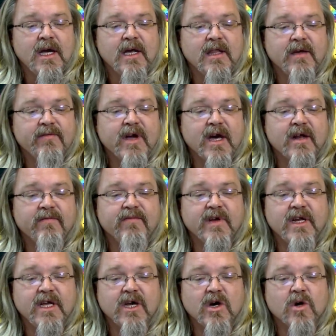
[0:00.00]
And they've got a
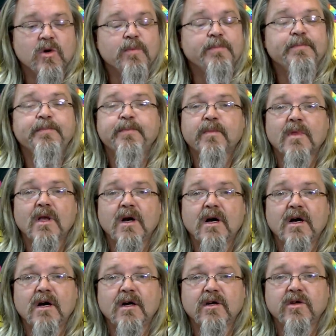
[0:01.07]
video,
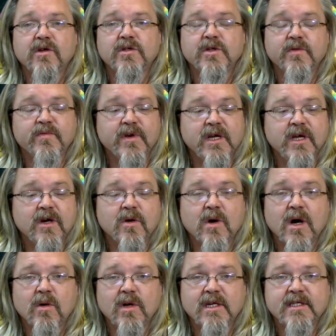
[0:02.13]
uh, YouTube
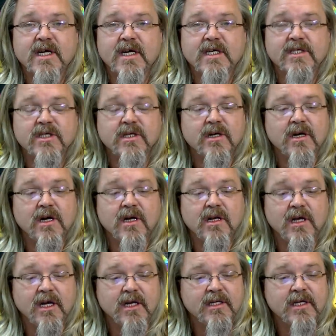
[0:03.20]
video. I will attach a,
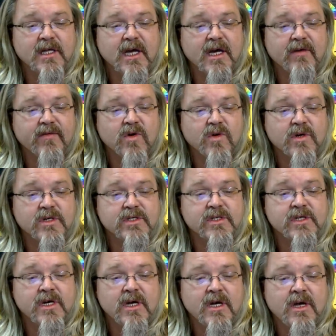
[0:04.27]
a link to that, of
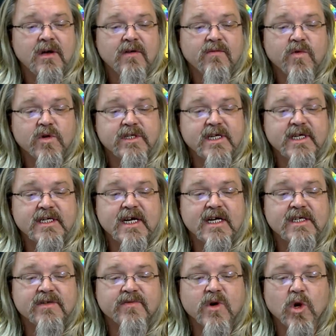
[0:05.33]
course. 14
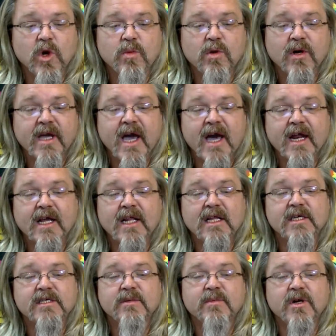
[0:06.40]
days of global
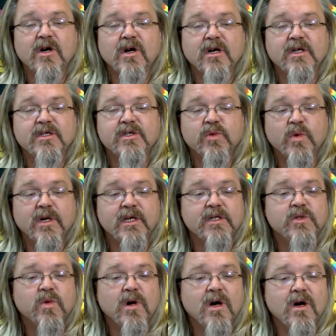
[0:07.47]
cataclysm in August
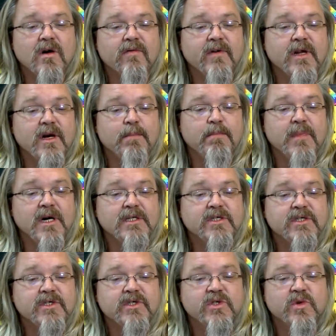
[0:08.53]
2012 and a
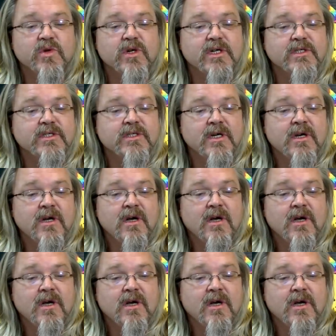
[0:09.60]
bunch of stories